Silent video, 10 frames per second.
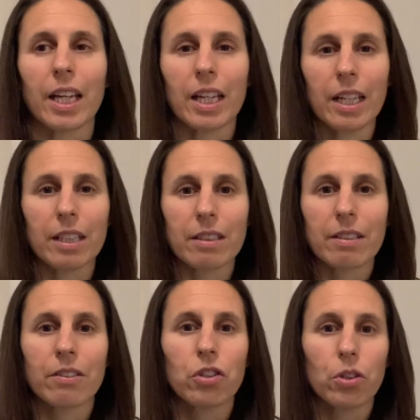
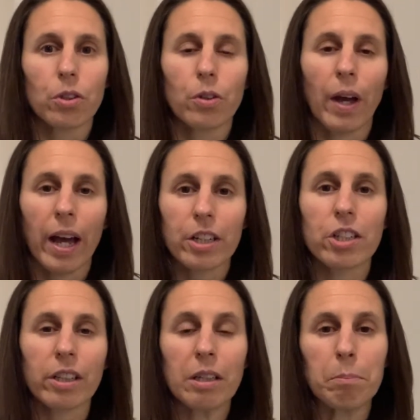is to
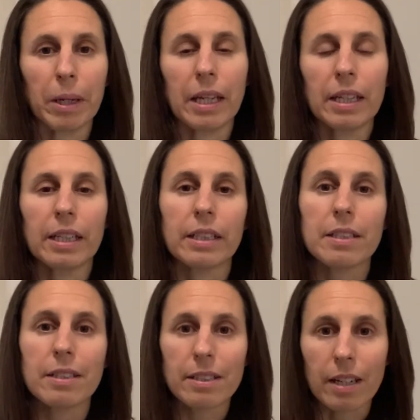actually be in a
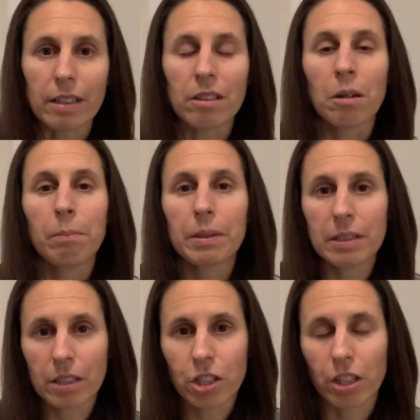seated
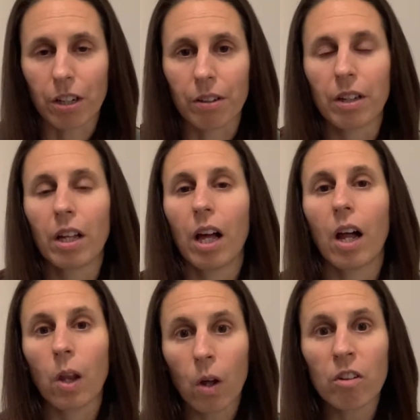position. A
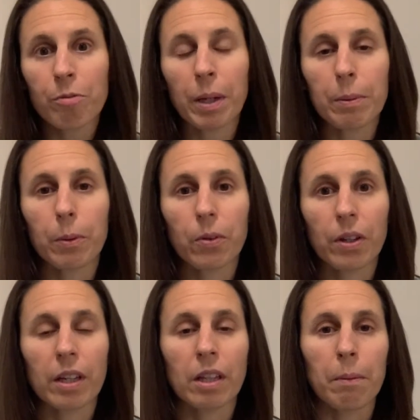lot of people
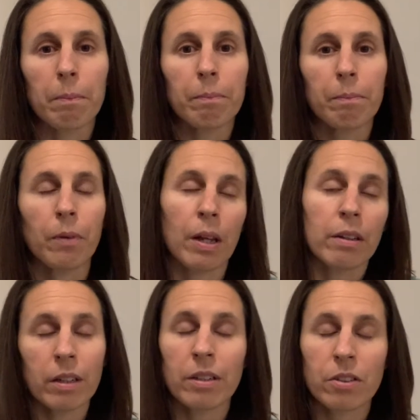think that,
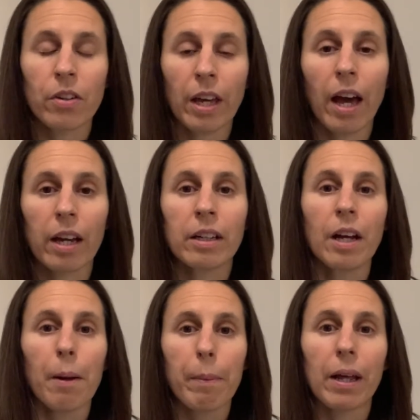and it's okay,
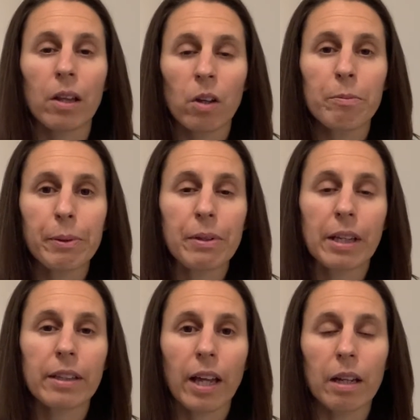but a lot of people
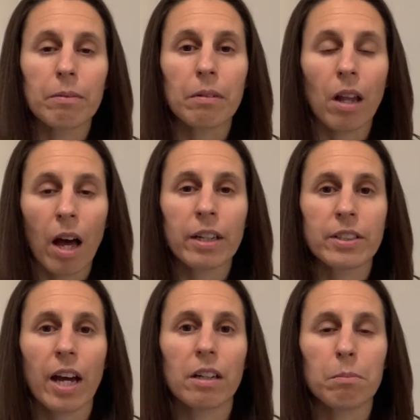think that lying
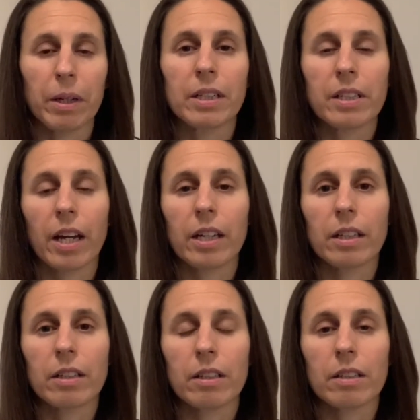down and
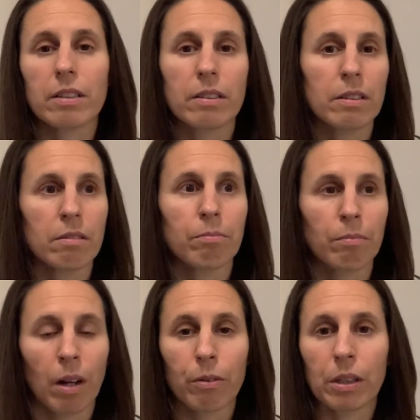meditating is
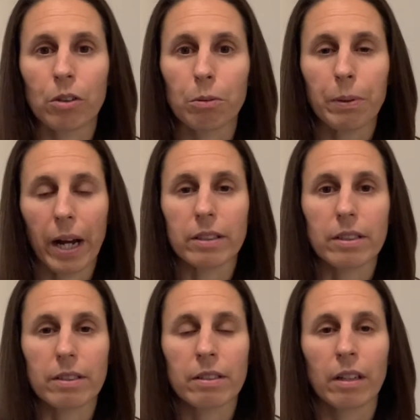a really good
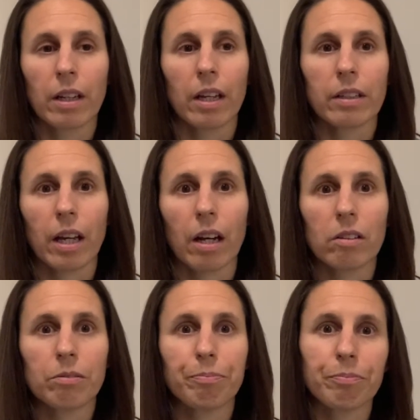practice. Now,